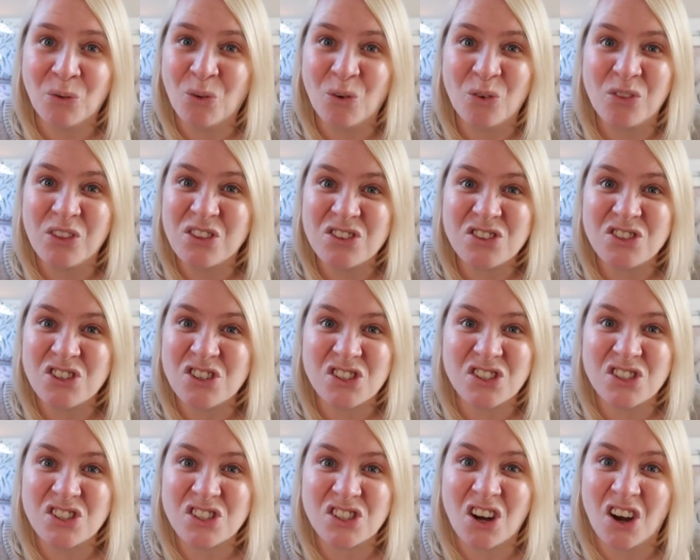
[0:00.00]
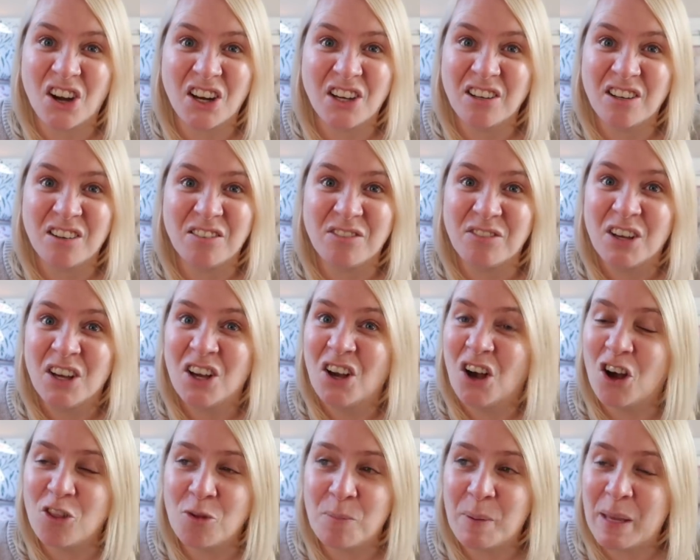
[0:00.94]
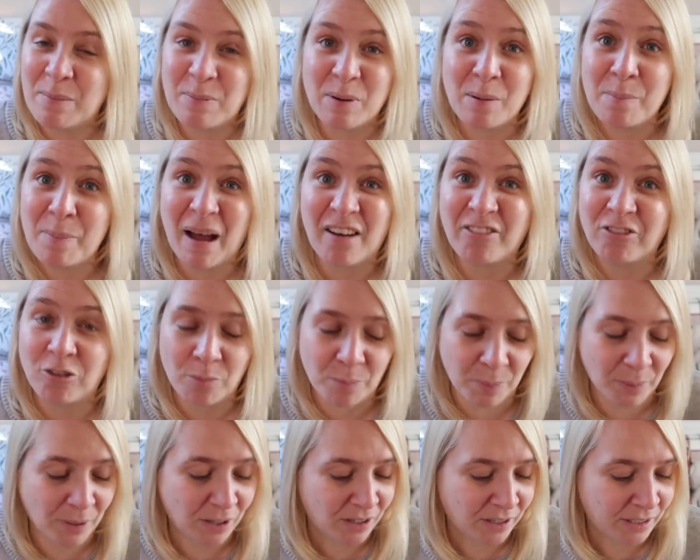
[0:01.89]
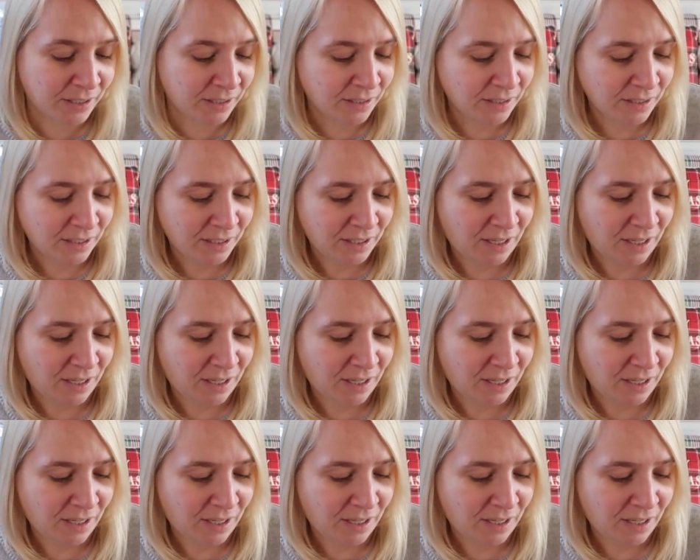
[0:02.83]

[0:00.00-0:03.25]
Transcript: or that's just kind of other people are baffled by.